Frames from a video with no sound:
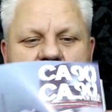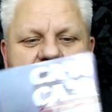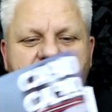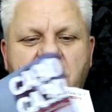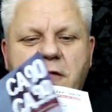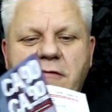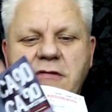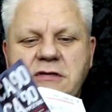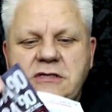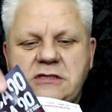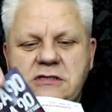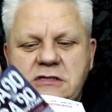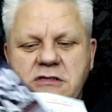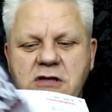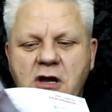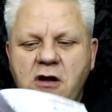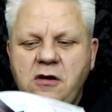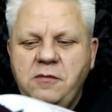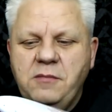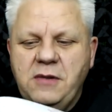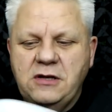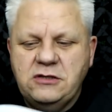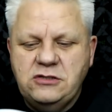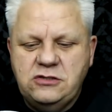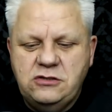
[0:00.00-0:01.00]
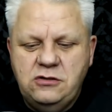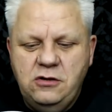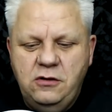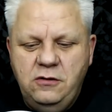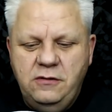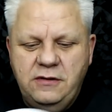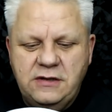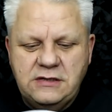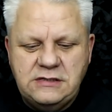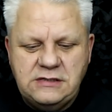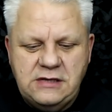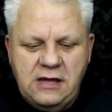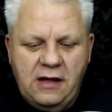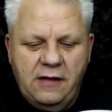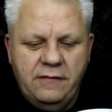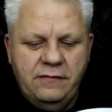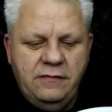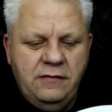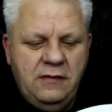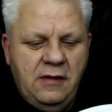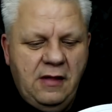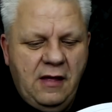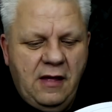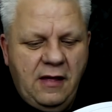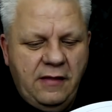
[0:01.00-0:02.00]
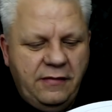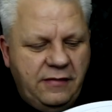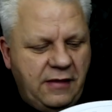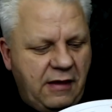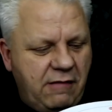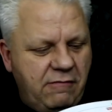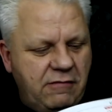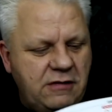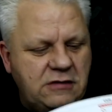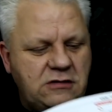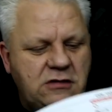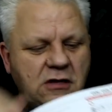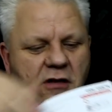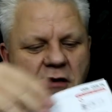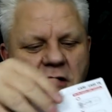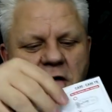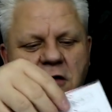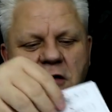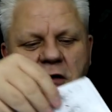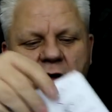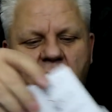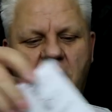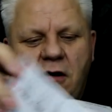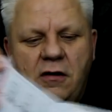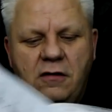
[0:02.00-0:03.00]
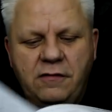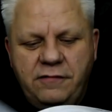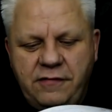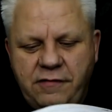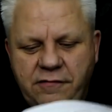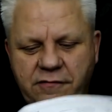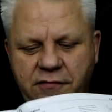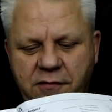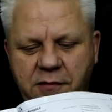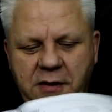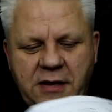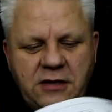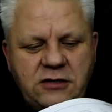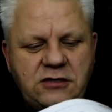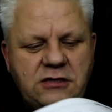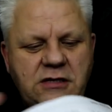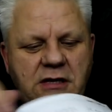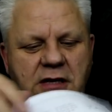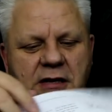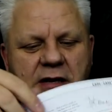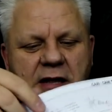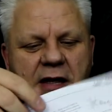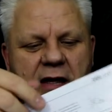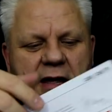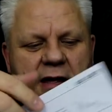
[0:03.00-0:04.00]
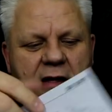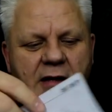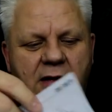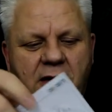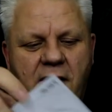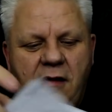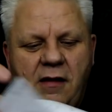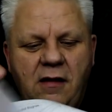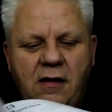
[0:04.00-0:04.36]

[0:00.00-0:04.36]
There is so much to this gun. There is a lot of information in here.